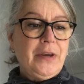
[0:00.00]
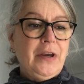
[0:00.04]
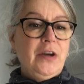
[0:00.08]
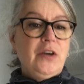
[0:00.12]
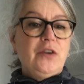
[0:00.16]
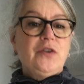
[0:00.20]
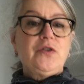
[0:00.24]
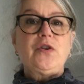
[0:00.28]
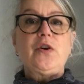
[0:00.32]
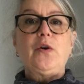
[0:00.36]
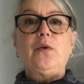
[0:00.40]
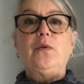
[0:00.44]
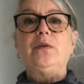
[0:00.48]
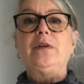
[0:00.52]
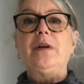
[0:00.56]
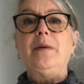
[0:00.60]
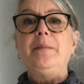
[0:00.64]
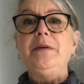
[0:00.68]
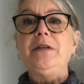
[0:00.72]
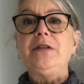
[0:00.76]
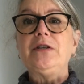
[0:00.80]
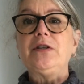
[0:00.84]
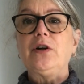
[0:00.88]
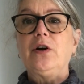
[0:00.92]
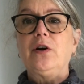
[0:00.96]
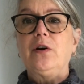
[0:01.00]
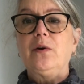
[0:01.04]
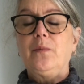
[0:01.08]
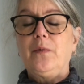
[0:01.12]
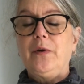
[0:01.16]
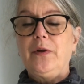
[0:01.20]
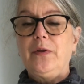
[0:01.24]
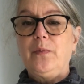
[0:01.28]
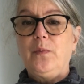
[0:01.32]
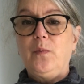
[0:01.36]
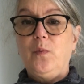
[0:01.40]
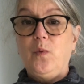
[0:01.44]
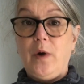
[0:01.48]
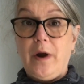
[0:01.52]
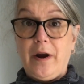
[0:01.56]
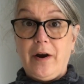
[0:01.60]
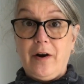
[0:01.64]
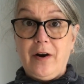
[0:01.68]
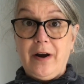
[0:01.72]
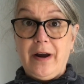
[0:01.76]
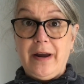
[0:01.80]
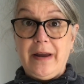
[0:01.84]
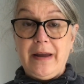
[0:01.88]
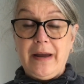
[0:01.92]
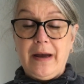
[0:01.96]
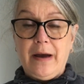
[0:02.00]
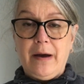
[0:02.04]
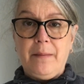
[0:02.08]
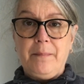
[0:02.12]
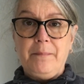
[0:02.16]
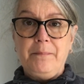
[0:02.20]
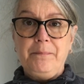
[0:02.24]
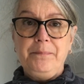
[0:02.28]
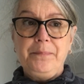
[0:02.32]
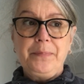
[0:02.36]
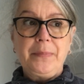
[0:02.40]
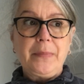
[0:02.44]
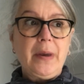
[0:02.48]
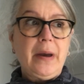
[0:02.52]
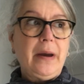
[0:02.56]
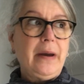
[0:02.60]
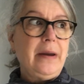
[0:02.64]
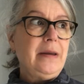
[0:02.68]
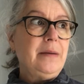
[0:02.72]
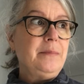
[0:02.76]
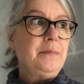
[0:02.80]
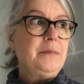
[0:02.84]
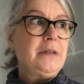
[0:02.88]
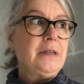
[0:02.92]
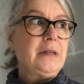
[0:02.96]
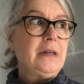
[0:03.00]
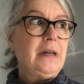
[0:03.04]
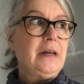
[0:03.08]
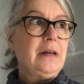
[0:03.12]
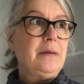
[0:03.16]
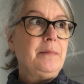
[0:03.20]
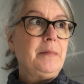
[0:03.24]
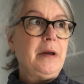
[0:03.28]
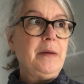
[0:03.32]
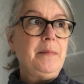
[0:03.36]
So let me start with where I am. I am sitting in my